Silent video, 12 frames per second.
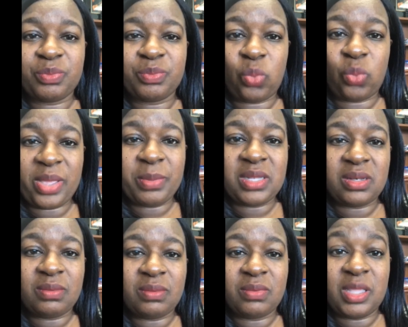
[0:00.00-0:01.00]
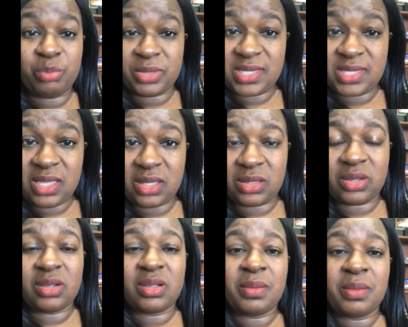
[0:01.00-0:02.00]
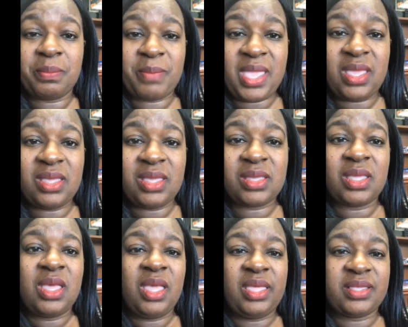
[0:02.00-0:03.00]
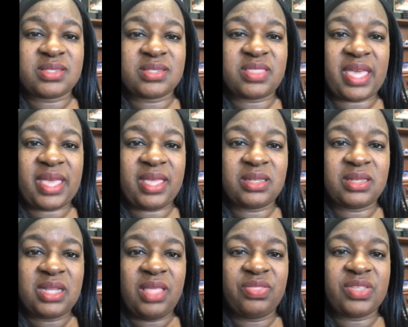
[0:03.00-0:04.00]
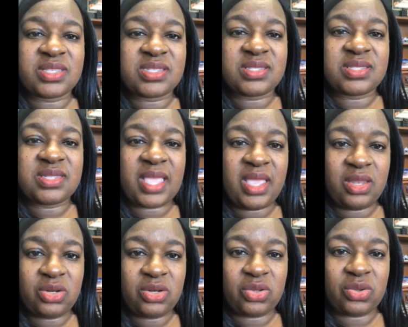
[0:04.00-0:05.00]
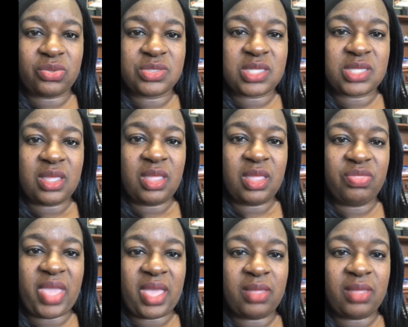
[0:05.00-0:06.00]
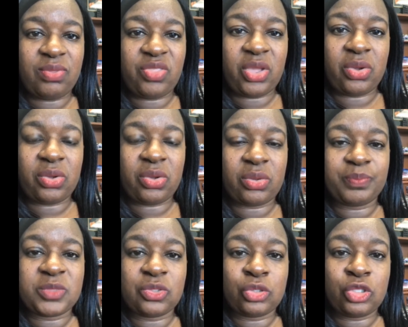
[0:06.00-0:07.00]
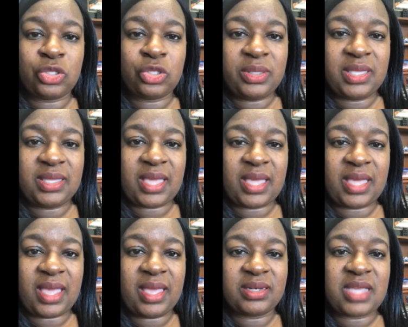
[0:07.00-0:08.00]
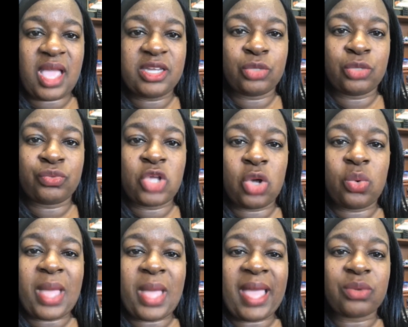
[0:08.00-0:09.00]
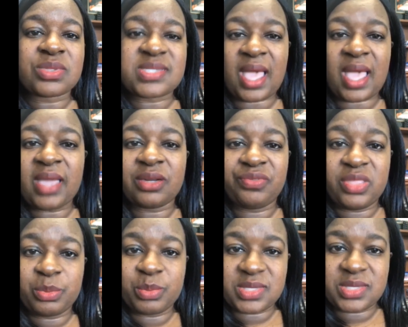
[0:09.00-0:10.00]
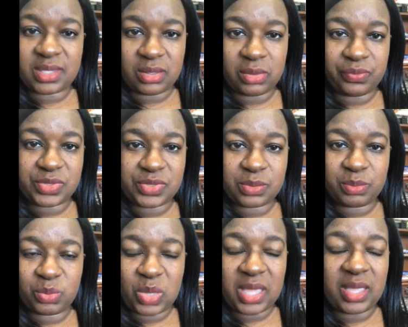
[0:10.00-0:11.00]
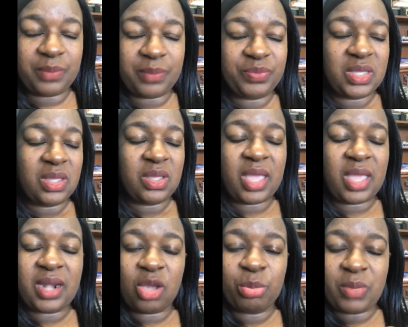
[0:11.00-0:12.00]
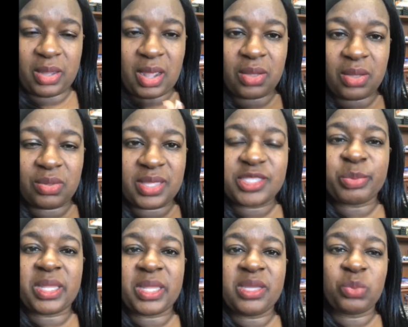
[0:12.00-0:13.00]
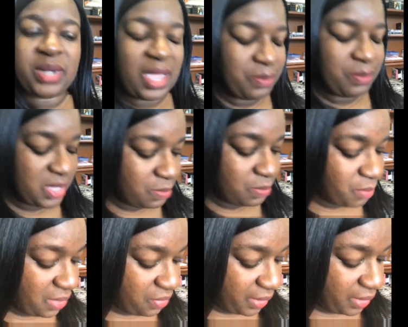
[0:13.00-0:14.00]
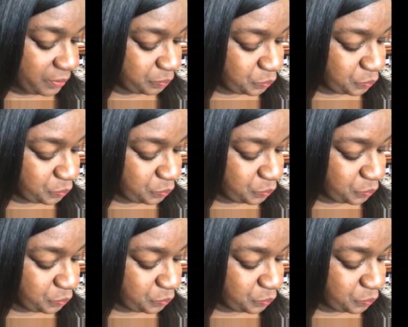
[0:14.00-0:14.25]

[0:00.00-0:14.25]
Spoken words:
women in particular make is that the standards that they're looking at kind of go outside of themselves. Okay, and I'll explain what I mean by that.